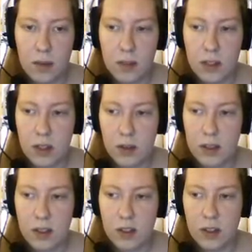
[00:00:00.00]
So
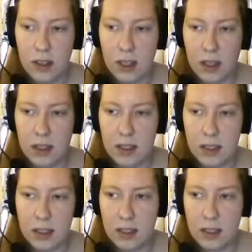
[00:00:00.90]
is it just like this
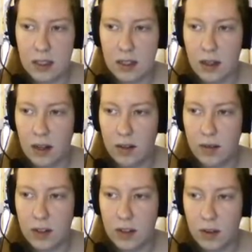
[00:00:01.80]
is considered our
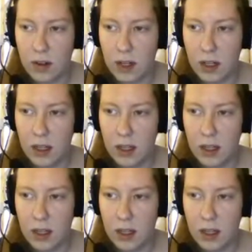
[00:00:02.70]
inventory?